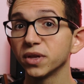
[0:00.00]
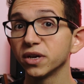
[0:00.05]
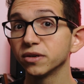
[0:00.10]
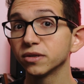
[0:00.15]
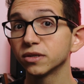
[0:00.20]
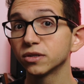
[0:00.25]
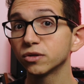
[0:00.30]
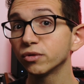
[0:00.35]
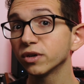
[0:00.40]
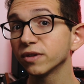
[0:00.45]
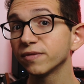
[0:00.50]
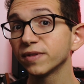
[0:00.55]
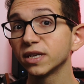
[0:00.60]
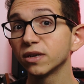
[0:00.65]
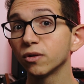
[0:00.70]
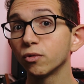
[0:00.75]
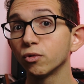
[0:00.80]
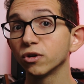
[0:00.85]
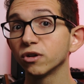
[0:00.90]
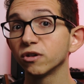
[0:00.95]
There's sort of
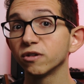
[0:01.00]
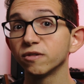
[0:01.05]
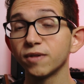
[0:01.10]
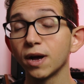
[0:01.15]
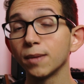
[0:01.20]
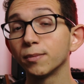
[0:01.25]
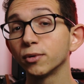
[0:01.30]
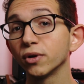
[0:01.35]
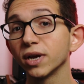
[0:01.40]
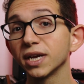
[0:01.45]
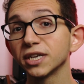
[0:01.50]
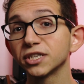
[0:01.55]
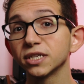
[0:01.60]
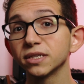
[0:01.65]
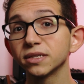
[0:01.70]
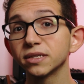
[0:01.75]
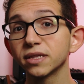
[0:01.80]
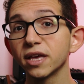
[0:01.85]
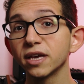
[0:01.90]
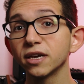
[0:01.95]
an order of
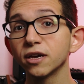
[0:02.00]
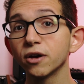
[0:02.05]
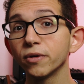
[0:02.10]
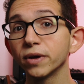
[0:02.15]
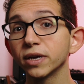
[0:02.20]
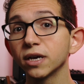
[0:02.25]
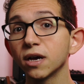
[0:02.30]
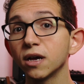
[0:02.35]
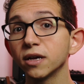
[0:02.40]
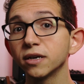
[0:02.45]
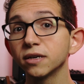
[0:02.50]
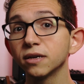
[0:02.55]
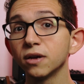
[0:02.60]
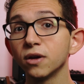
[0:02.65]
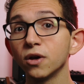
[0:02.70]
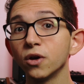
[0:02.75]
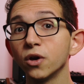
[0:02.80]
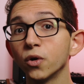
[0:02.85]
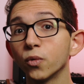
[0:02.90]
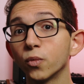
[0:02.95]
operations thing going on,
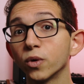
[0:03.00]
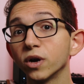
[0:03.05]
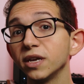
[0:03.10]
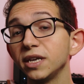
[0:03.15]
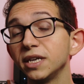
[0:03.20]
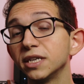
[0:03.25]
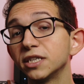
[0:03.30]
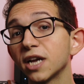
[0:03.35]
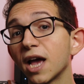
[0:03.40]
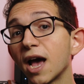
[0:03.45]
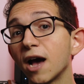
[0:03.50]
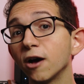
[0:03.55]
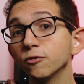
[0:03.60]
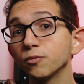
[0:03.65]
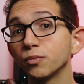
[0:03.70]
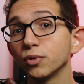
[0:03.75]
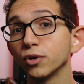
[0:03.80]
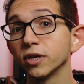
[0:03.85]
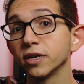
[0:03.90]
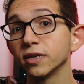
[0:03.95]
where each
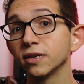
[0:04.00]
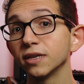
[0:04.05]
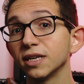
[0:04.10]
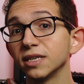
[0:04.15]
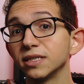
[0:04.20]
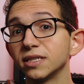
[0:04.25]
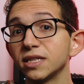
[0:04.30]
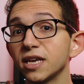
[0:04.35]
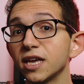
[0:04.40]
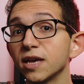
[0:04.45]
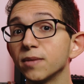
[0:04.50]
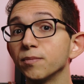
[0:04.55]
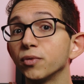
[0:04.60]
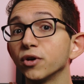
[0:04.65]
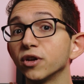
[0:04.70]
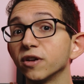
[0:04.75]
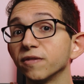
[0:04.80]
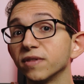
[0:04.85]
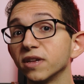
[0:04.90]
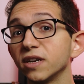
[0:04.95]
output is the
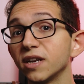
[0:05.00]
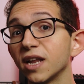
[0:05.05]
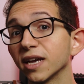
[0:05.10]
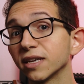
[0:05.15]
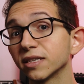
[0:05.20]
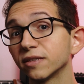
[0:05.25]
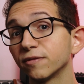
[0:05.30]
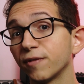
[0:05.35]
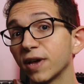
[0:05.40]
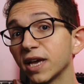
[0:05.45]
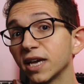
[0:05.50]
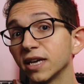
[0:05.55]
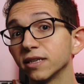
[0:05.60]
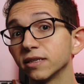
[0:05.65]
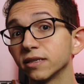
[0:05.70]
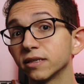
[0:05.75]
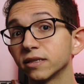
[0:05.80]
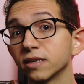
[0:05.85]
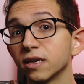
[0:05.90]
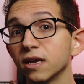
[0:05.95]
input of the next
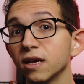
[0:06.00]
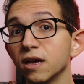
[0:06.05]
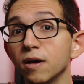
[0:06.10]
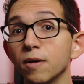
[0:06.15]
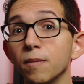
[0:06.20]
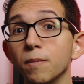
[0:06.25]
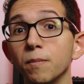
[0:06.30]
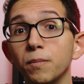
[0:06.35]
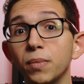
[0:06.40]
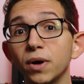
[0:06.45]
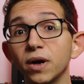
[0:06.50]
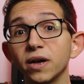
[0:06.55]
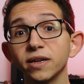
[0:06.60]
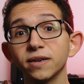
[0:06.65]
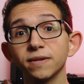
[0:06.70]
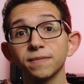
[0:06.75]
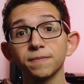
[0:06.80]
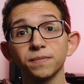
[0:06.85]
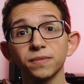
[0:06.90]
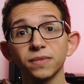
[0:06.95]
phase,
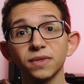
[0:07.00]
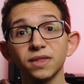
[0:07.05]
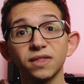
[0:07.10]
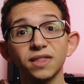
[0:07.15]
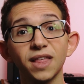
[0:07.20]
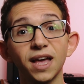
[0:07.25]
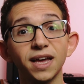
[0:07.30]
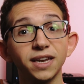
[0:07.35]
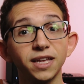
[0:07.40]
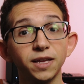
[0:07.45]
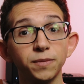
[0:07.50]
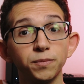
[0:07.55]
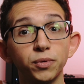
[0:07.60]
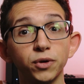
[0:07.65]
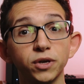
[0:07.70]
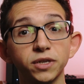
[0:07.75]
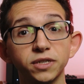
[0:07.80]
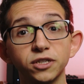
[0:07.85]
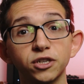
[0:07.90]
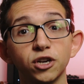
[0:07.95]
but that
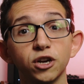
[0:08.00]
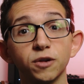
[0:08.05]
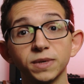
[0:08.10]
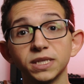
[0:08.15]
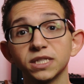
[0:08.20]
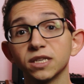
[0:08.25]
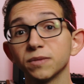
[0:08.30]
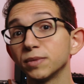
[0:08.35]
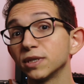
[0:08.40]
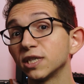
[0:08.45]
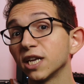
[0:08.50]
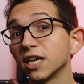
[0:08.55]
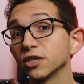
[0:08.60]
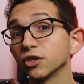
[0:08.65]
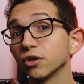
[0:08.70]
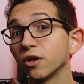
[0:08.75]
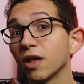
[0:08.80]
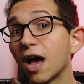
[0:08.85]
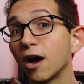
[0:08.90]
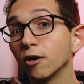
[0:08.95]
input determines the potential